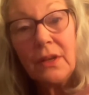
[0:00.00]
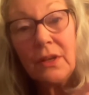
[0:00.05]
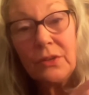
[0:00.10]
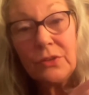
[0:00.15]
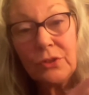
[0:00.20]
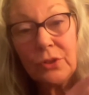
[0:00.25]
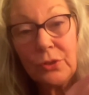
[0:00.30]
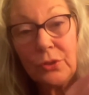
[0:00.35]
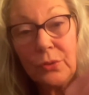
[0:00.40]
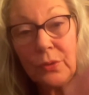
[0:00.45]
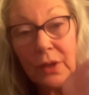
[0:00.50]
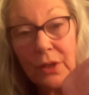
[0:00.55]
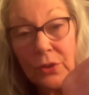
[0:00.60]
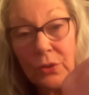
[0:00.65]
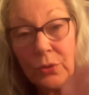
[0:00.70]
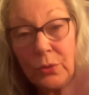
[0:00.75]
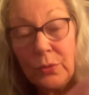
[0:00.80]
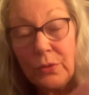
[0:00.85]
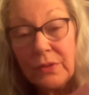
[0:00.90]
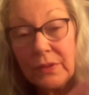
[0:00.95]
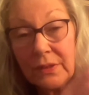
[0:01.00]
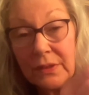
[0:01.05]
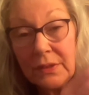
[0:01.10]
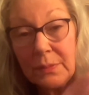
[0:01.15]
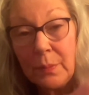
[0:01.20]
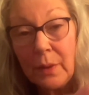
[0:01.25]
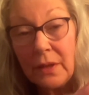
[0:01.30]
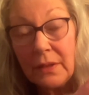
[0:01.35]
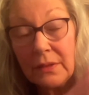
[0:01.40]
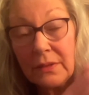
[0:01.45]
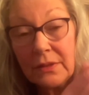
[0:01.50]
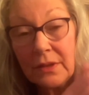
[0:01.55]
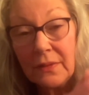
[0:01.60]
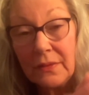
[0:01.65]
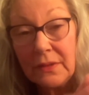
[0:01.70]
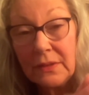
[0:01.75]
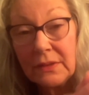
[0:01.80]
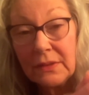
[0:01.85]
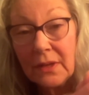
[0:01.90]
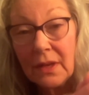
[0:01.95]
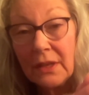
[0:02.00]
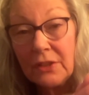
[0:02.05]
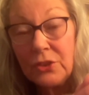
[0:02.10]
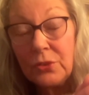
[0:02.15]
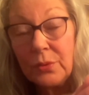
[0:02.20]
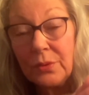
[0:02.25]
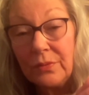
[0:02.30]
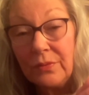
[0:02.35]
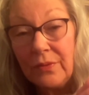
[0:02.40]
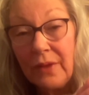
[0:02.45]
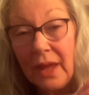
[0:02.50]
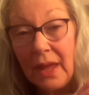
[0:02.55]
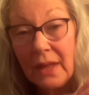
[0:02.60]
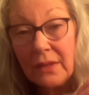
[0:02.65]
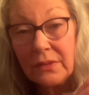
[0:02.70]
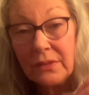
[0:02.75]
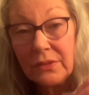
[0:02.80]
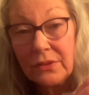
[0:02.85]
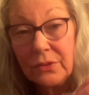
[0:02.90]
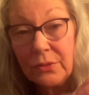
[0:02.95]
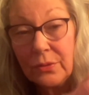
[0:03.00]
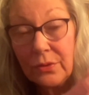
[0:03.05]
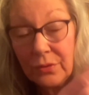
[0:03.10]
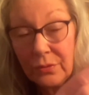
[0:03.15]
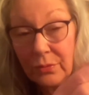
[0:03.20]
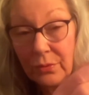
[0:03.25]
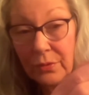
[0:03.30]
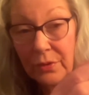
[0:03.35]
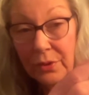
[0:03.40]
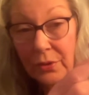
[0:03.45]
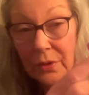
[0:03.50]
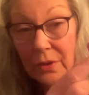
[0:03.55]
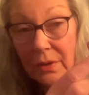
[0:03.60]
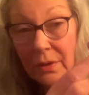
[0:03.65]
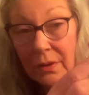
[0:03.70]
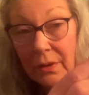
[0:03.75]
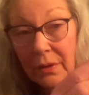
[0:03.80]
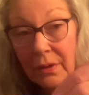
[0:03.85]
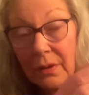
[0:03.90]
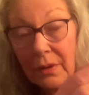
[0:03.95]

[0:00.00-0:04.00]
so you can use these buttons on this side to advance you through the nook